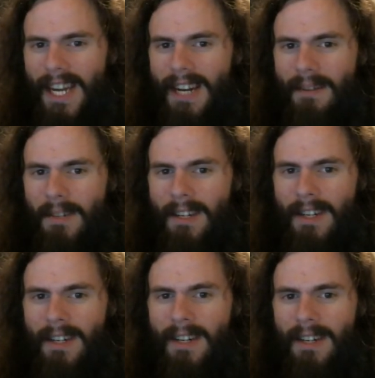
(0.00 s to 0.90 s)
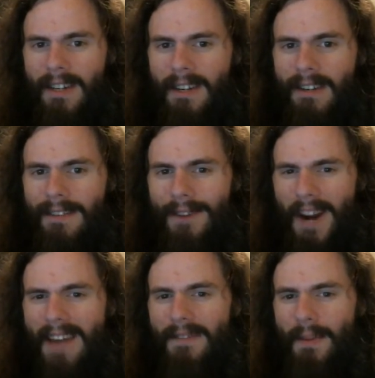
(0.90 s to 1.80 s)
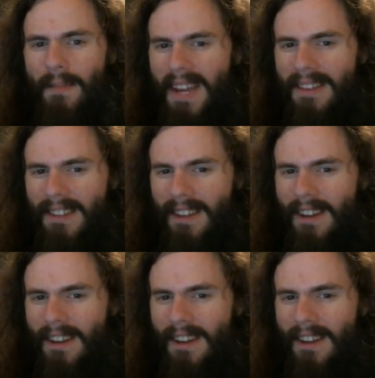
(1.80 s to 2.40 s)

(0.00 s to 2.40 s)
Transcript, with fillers: am for having basic